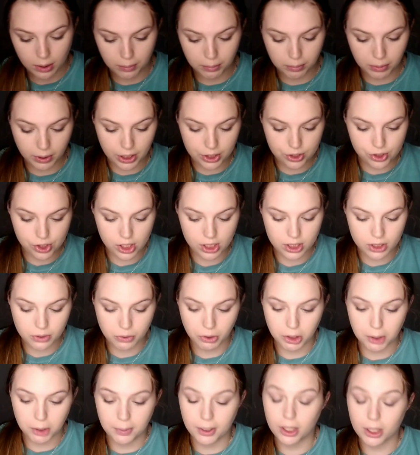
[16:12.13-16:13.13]
blush is
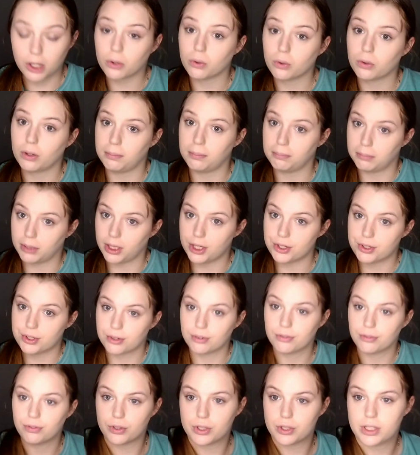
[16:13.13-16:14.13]
going to be a cream blush
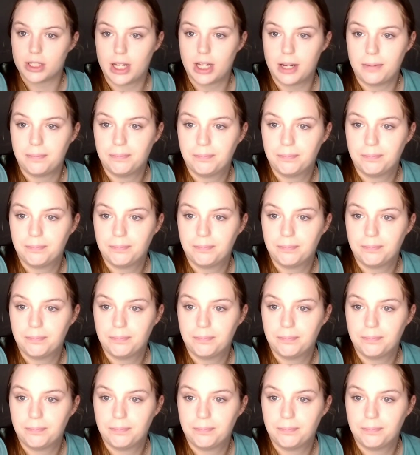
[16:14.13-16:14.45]
for today.